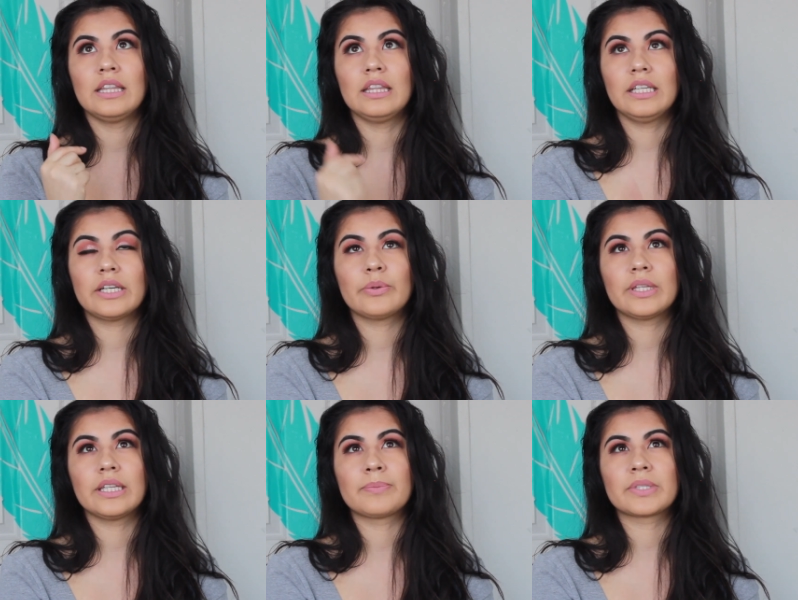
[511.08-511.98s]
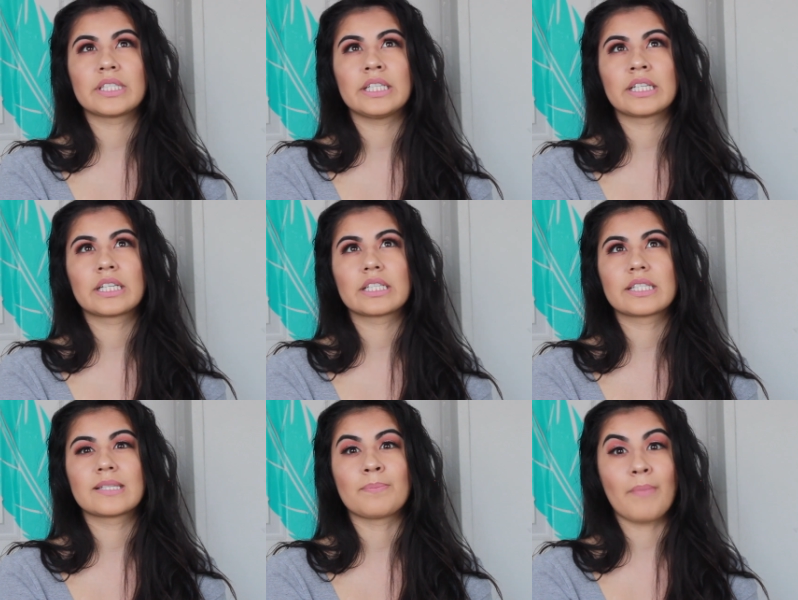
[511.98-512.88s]
liquid lipstick
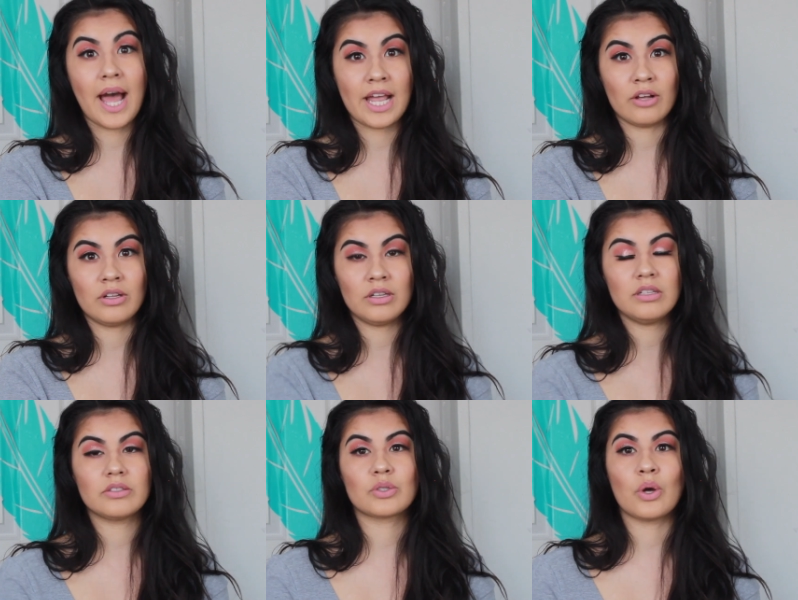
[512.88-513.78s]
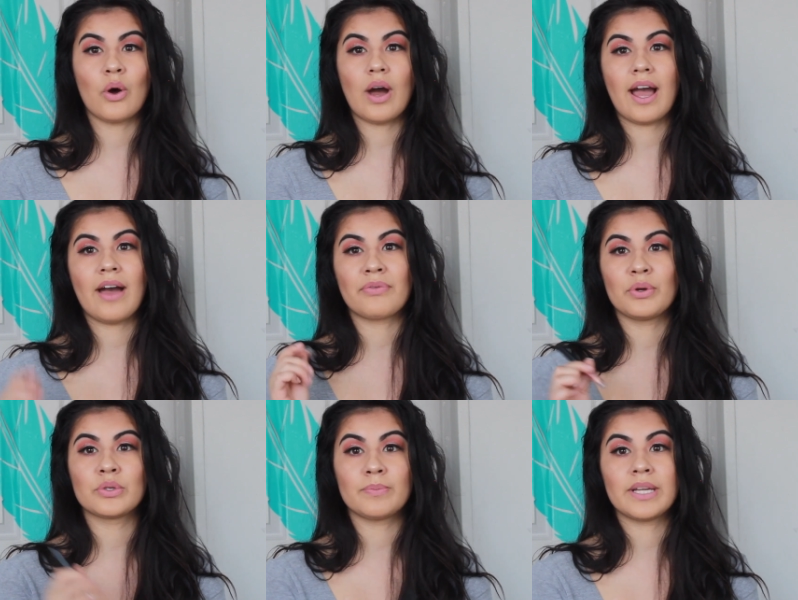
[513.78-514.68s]
Smile. So I have
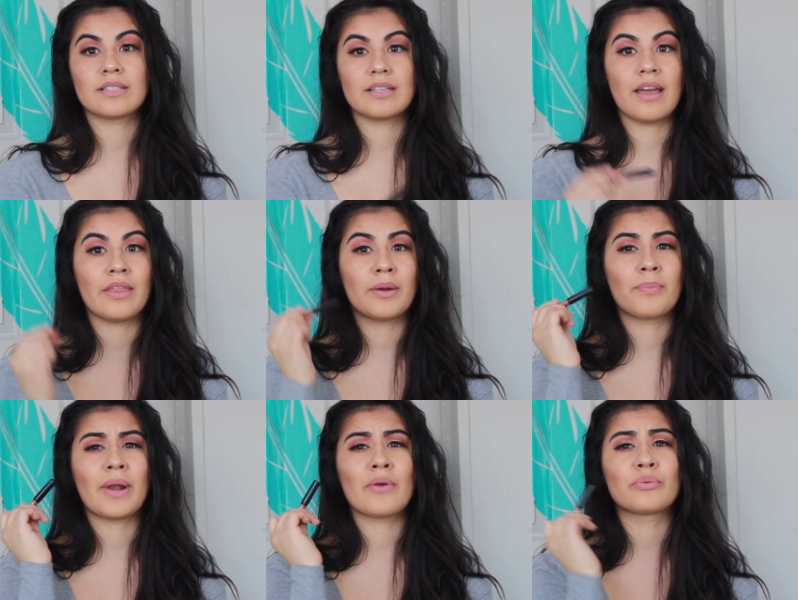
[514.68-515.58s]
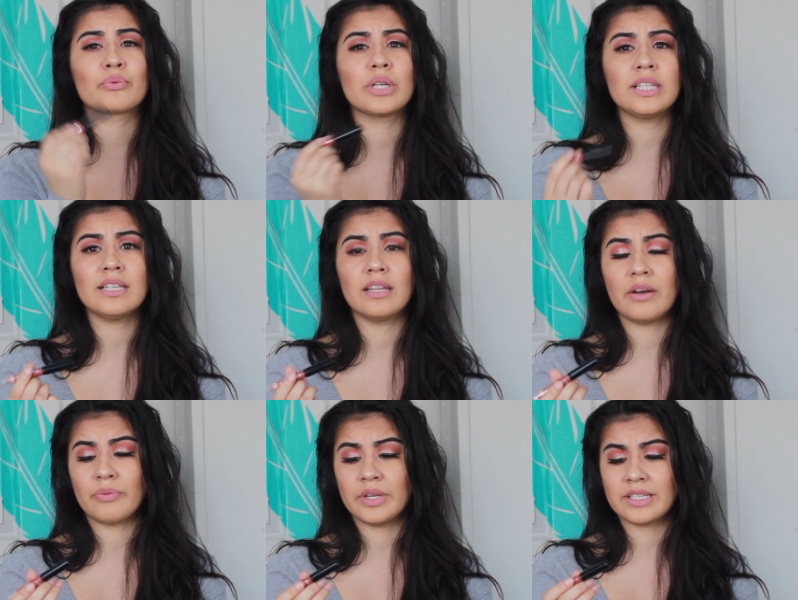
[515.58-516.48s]
those mixed together, but I really
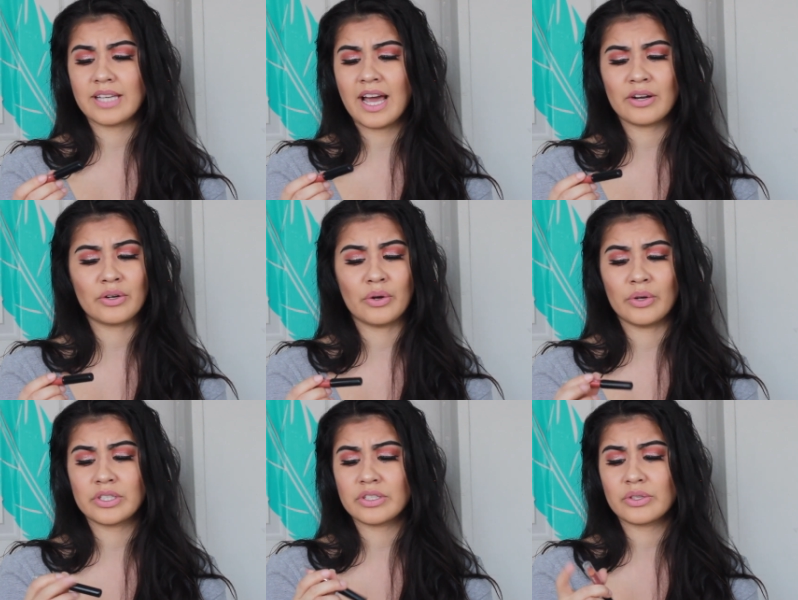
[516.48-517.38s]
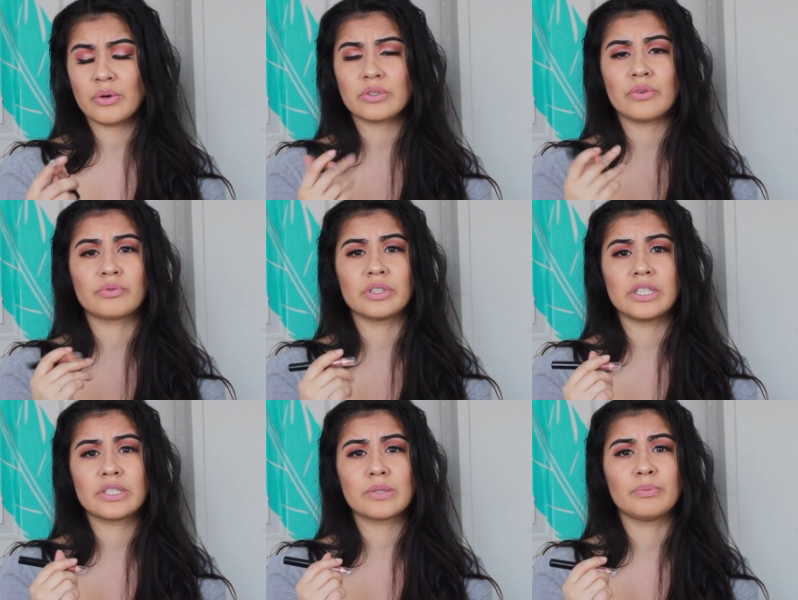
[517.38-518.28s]
love this. I don't know, it just goes on
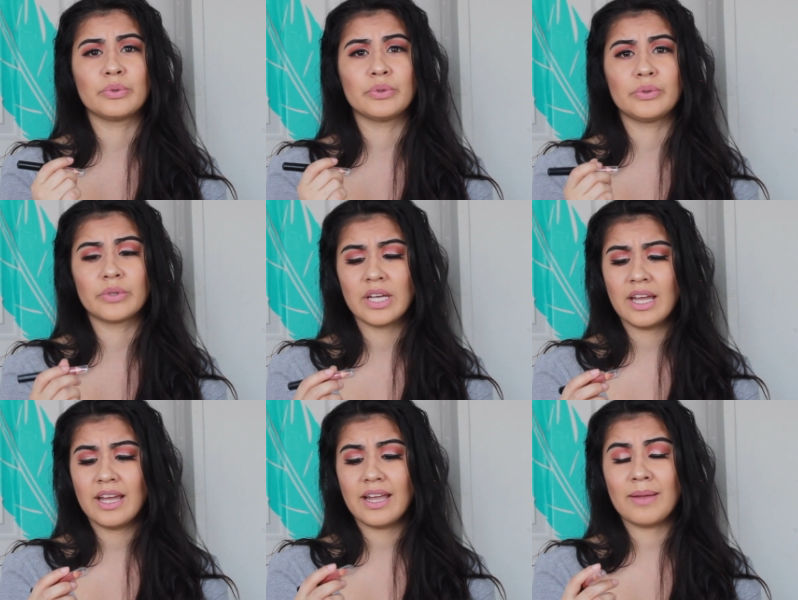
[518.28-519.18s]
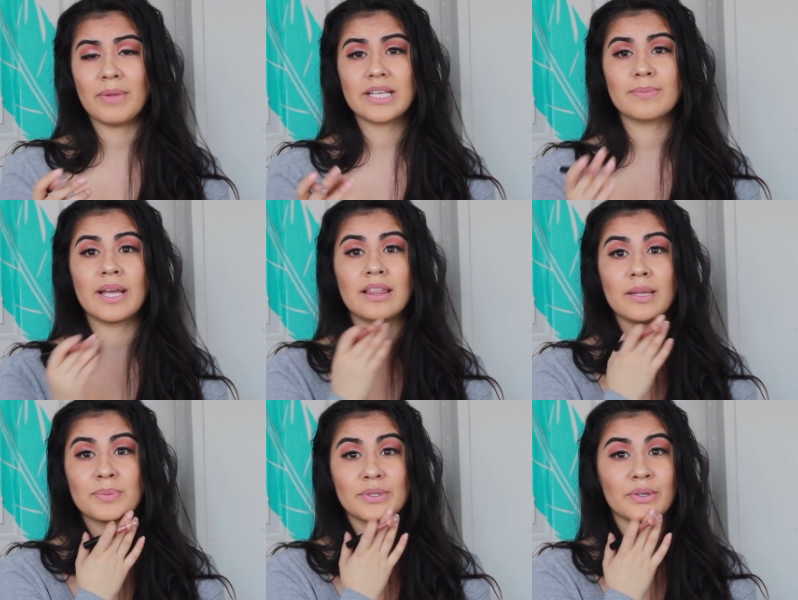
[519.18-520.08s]
really smooth. It makes my
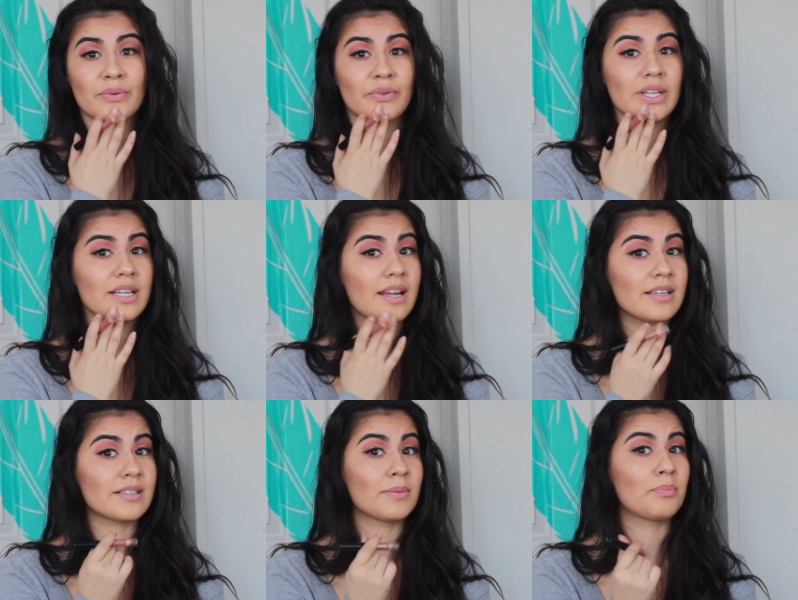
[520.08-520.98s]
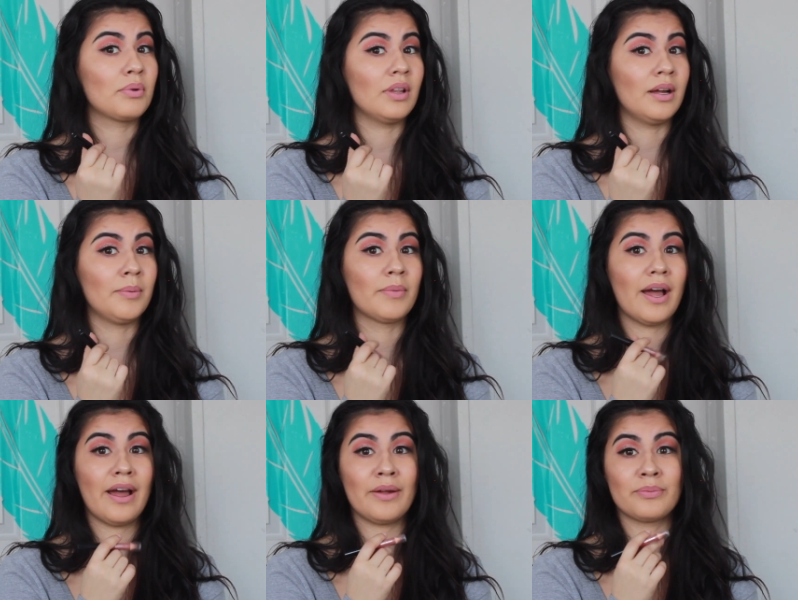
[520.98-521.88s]
lips look really nice and plump.
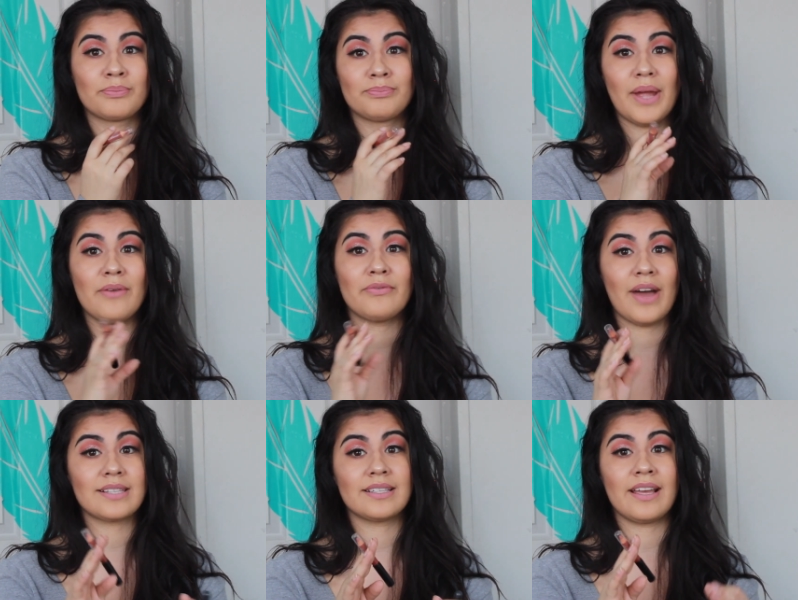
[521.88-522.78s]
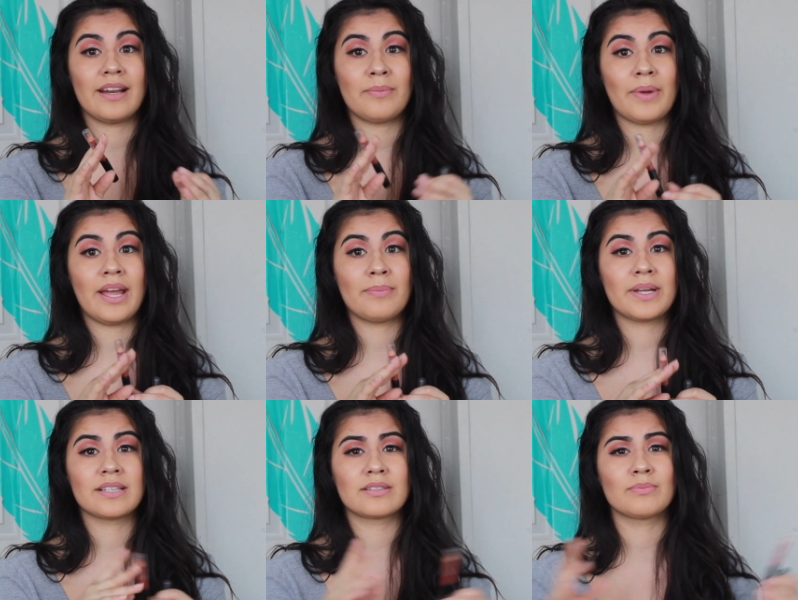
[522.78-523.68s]
I am fascinated by it
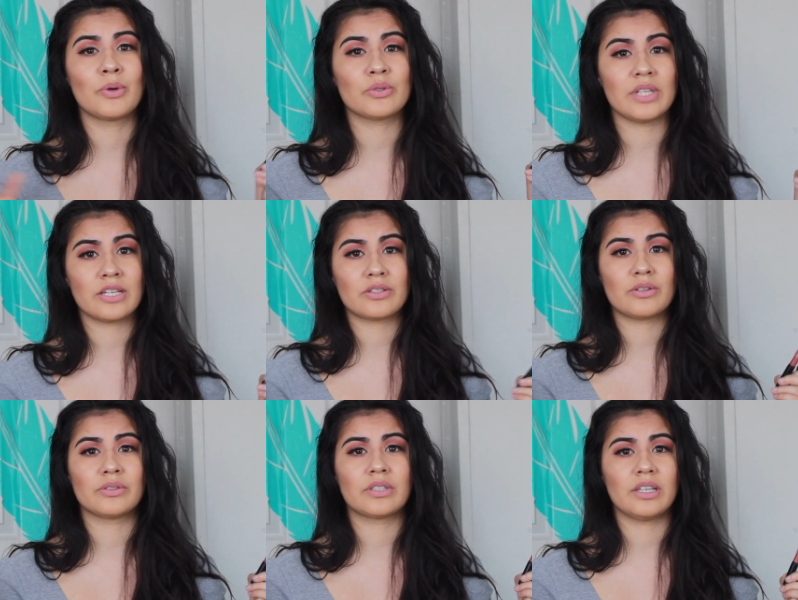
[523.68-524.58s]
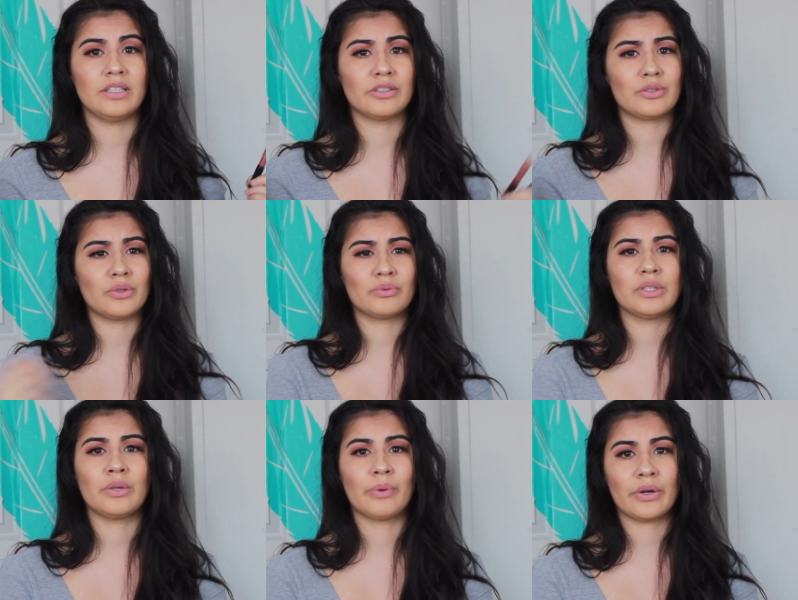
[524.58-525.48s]
because most natural colors don't
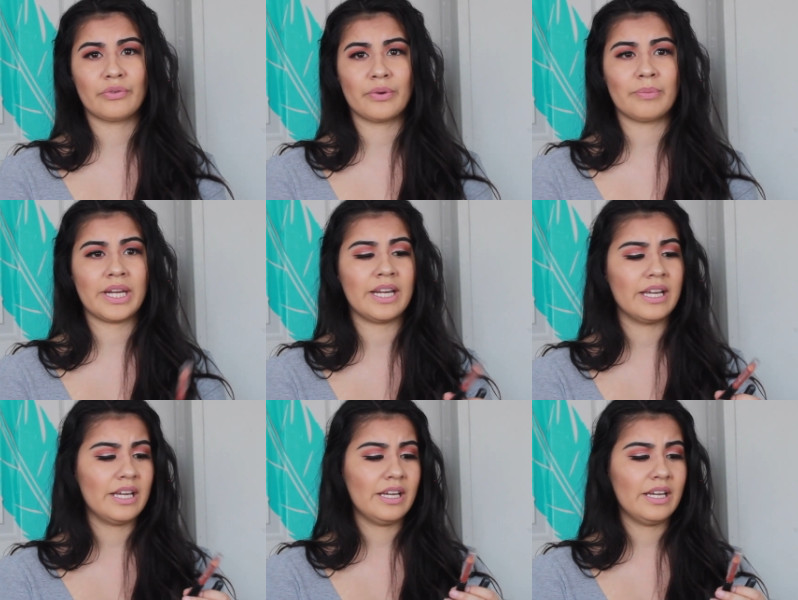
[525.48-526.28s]
really work for me